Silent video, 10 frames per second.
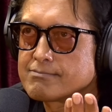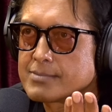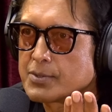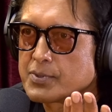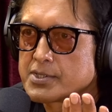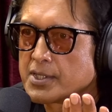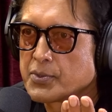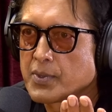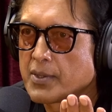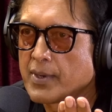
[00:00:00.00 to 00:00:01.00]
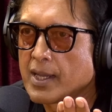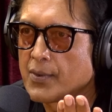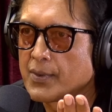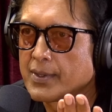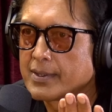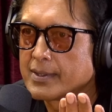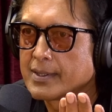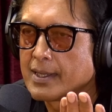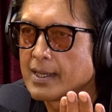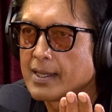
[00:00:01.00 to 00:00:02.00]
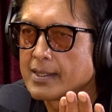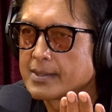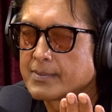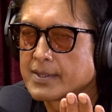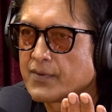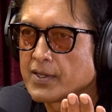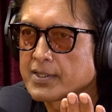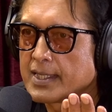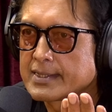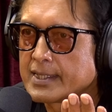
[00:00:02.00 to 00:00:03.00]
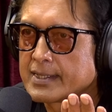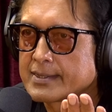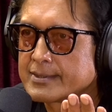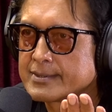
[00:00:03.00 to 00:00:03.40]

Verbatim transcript: It was the other way around. It felt like that.